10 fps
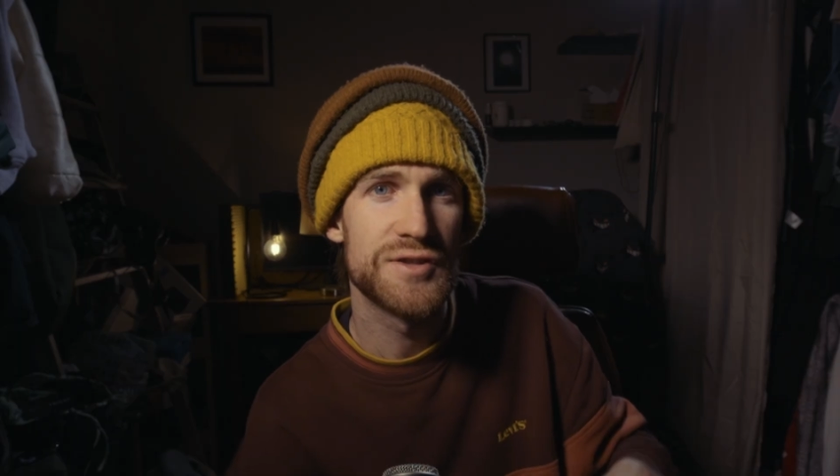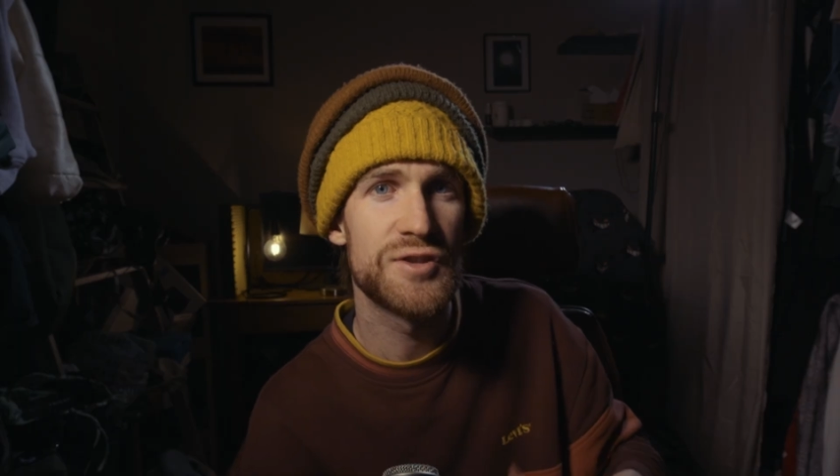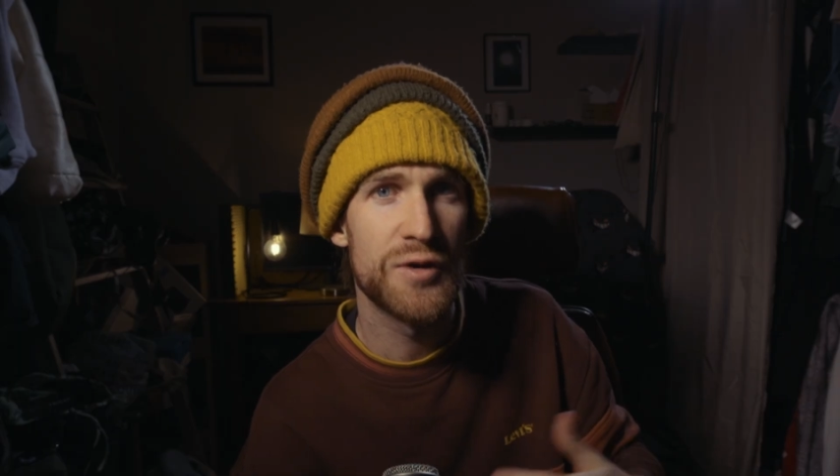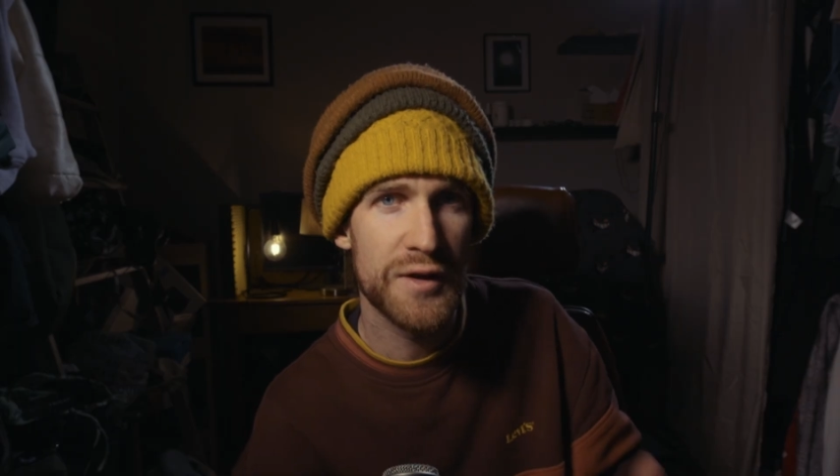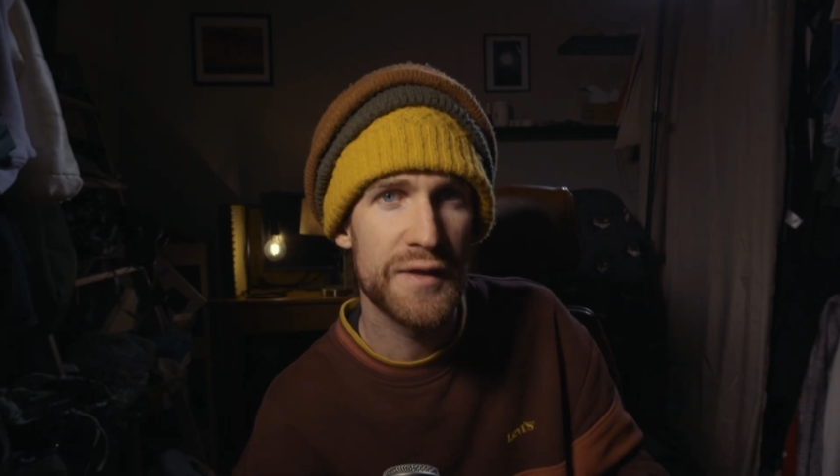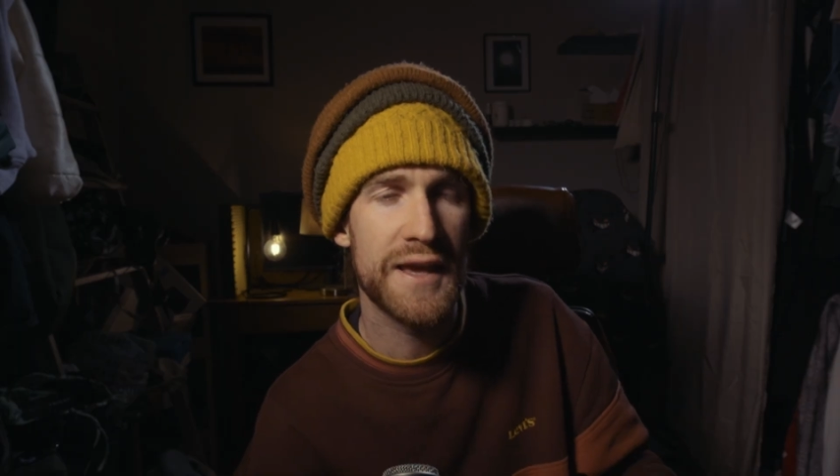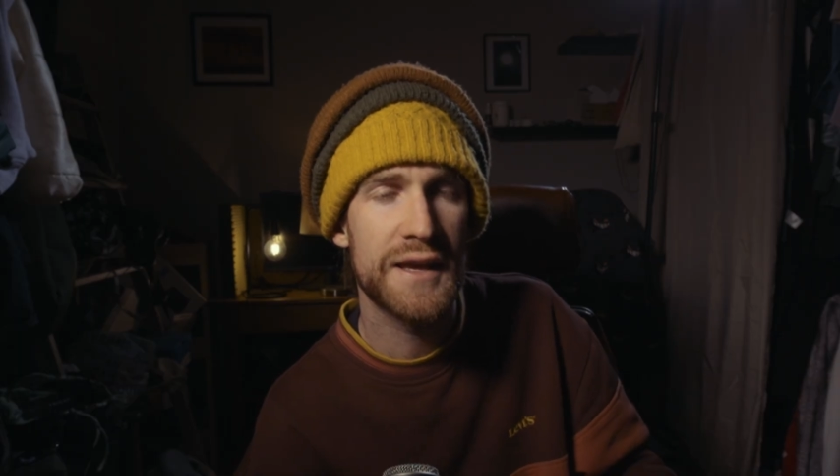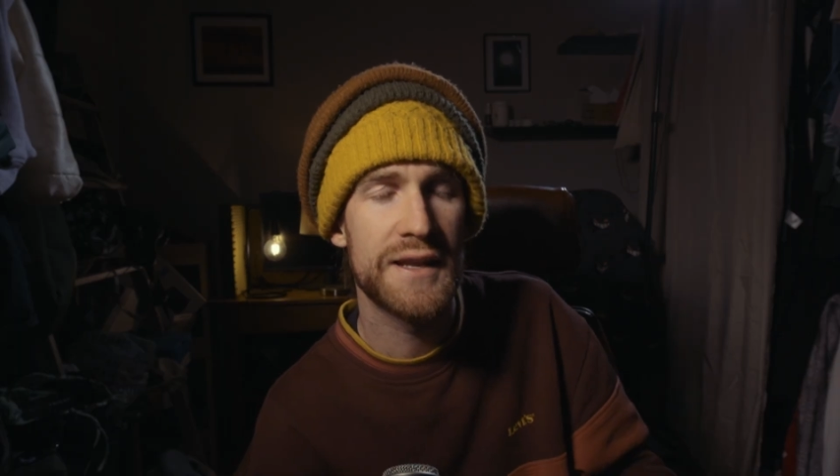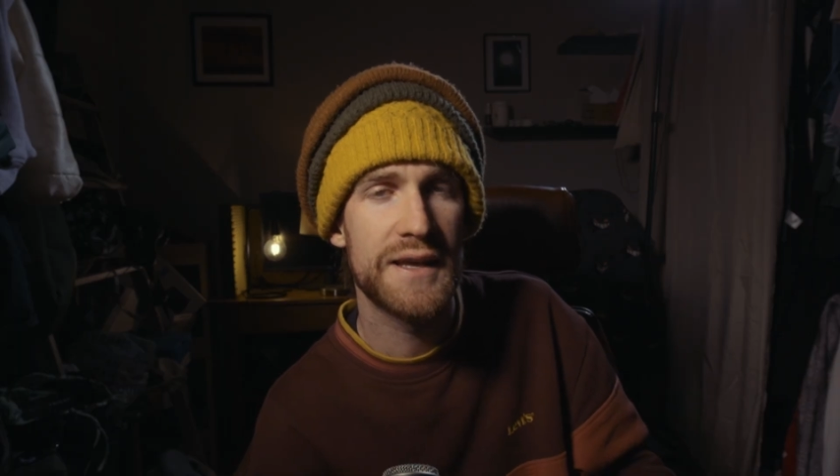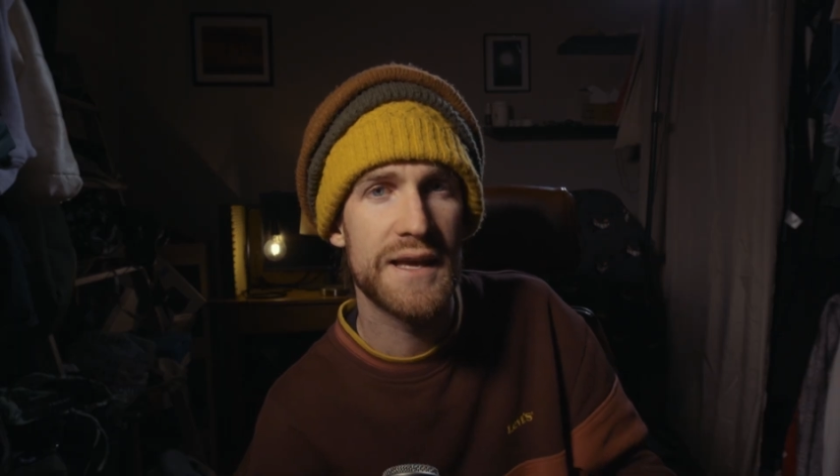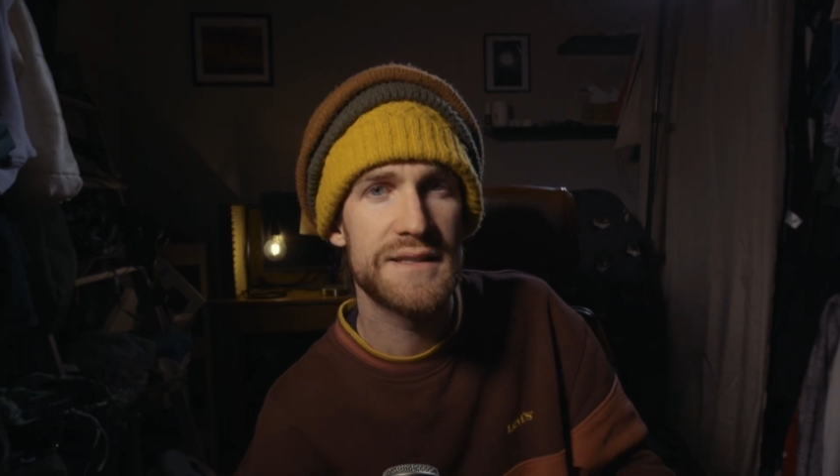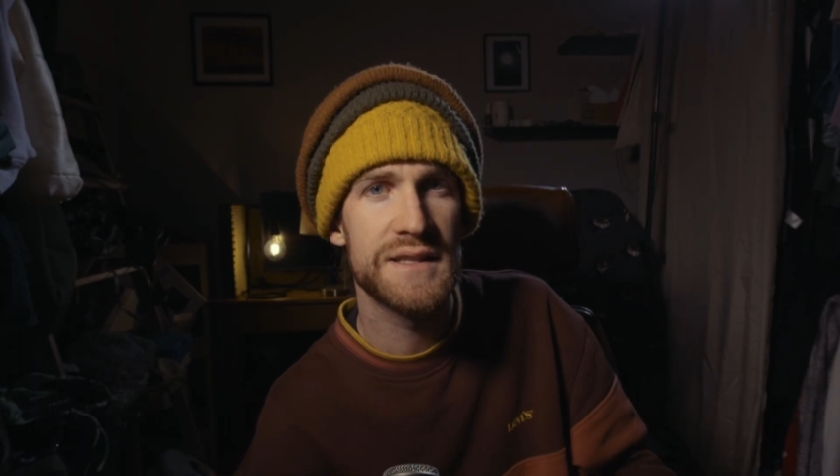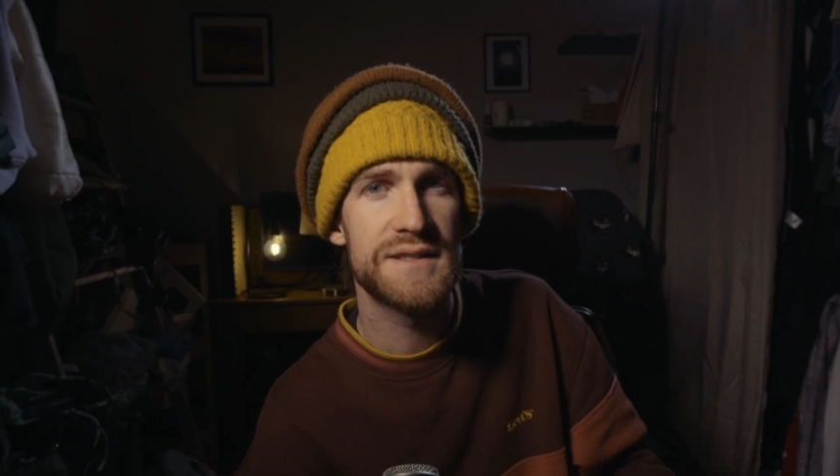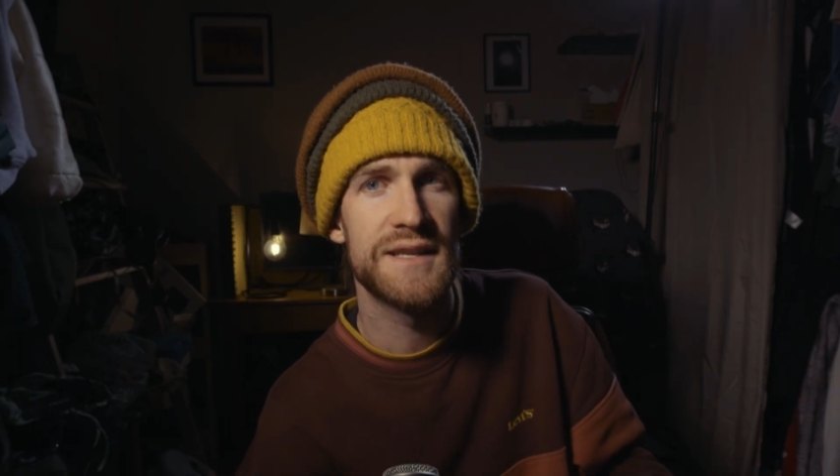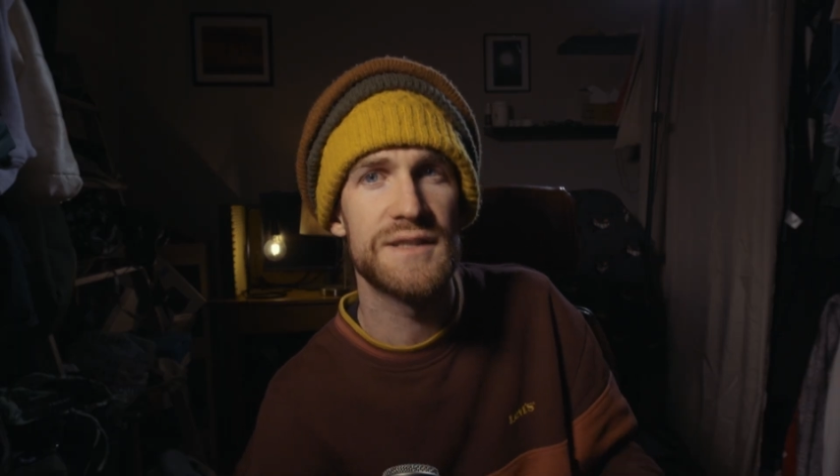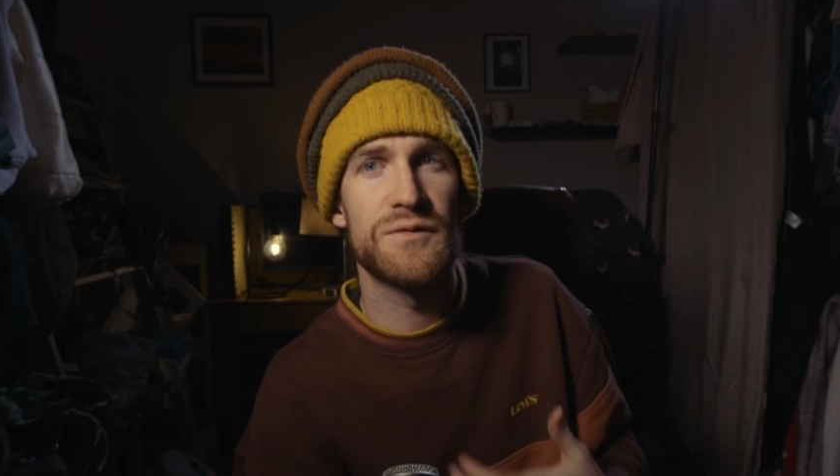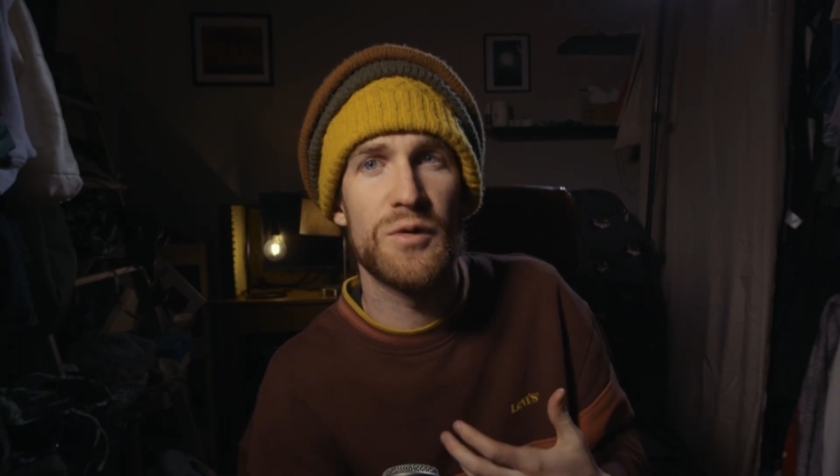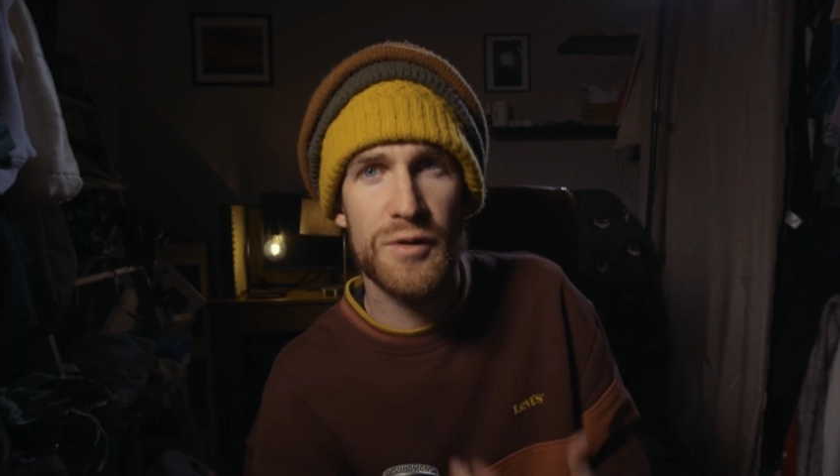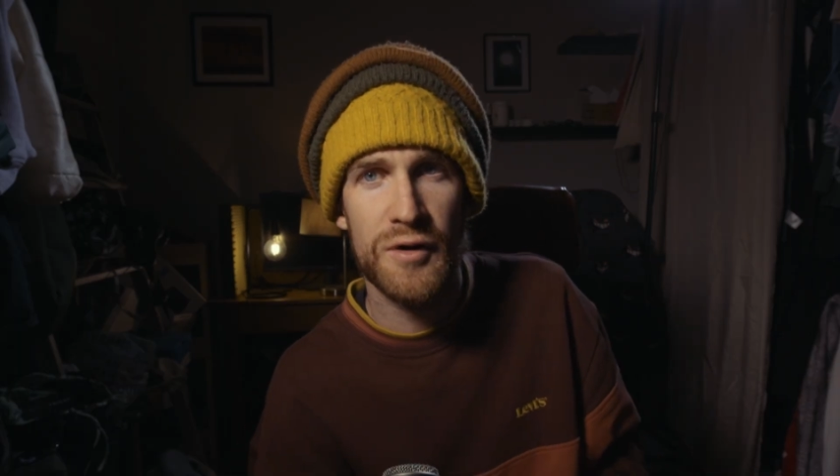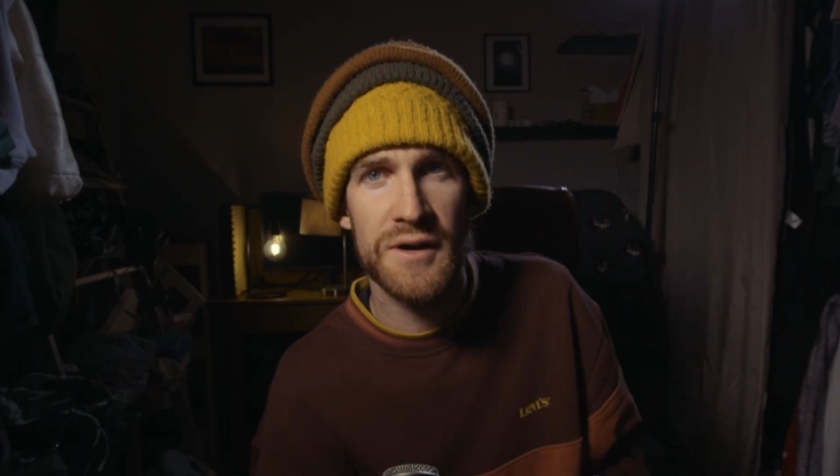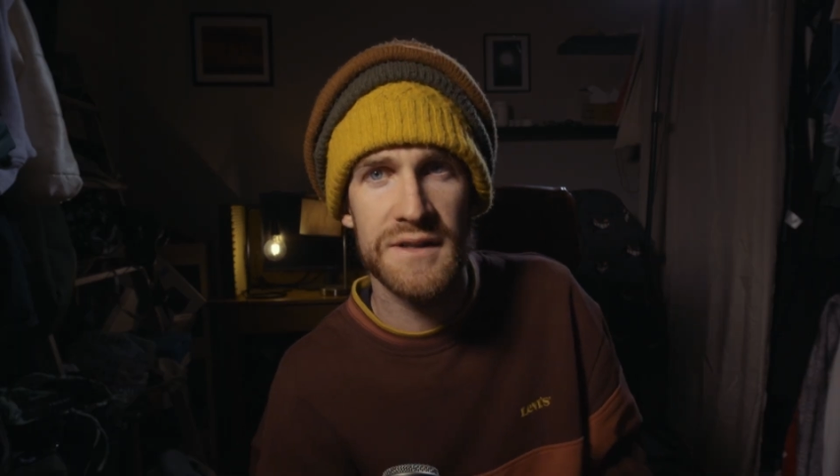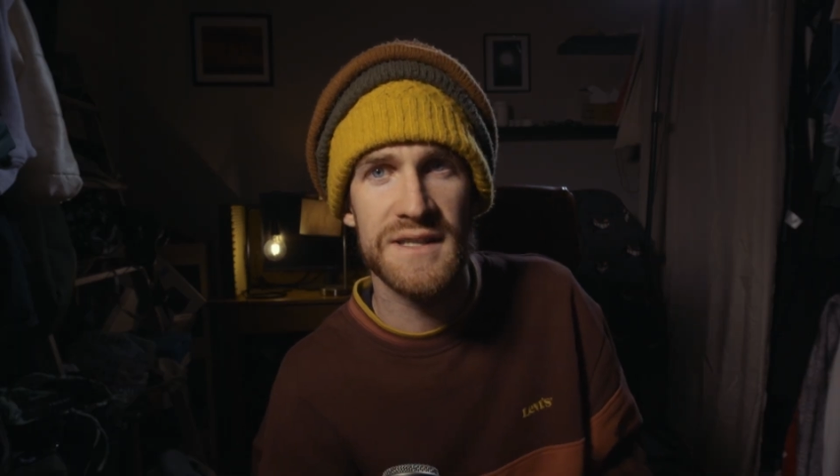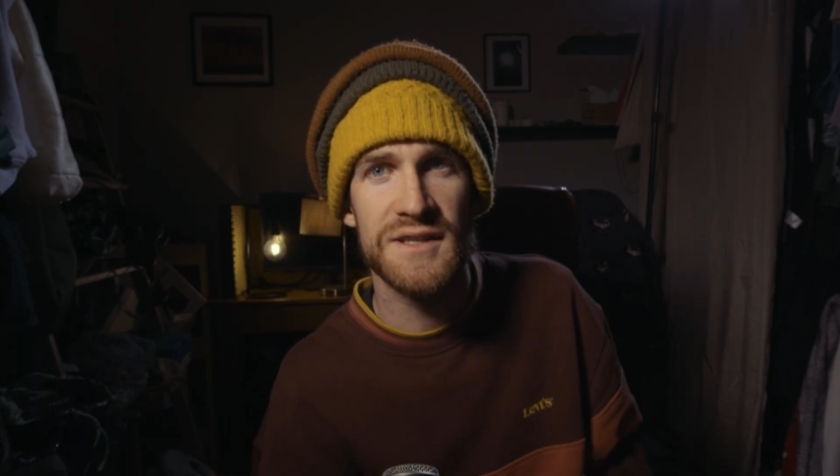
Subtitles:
so that they can get a sense of authority,